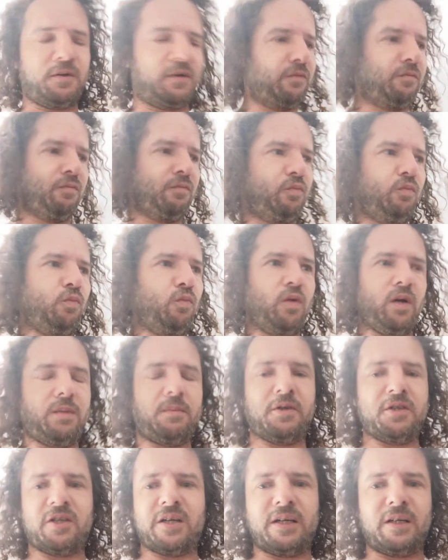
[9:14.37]
on one of
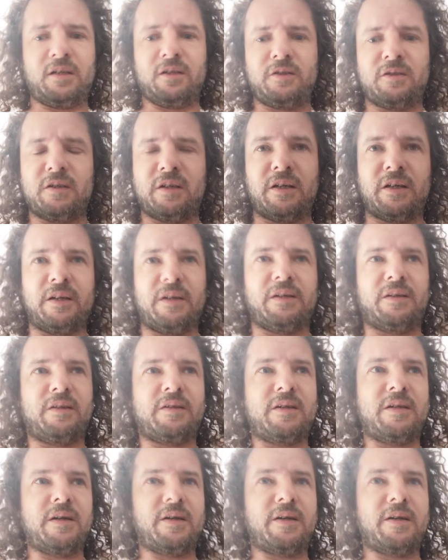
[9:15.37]
my channels, and